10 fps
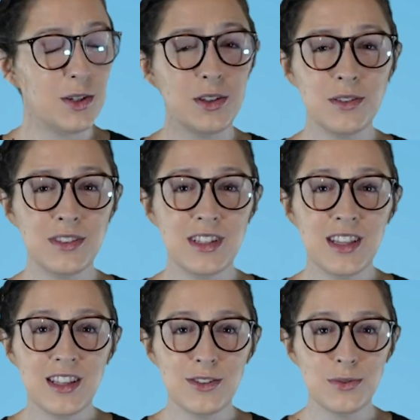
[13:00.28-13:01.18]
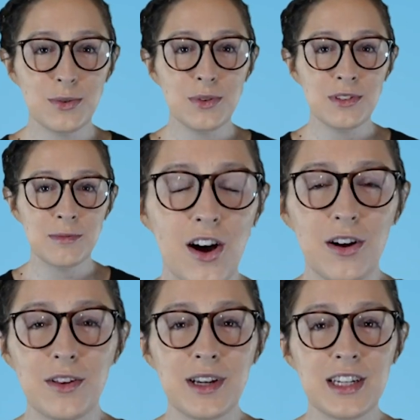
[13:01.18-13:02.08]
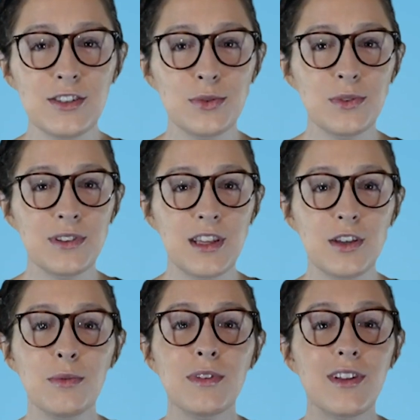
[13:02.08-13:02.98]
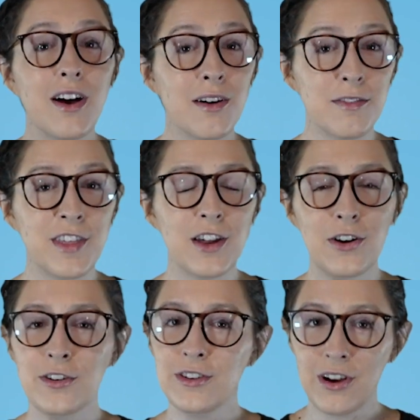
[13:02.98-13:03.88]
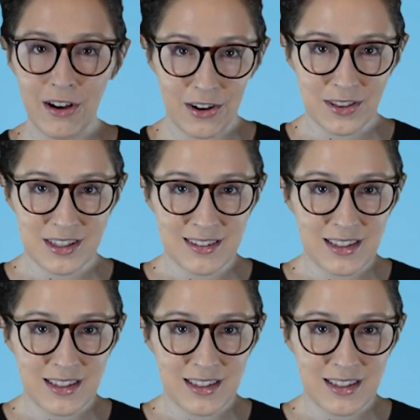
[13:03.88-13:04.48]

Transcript: you used any of these tools? Are there any tools that you love that are not on this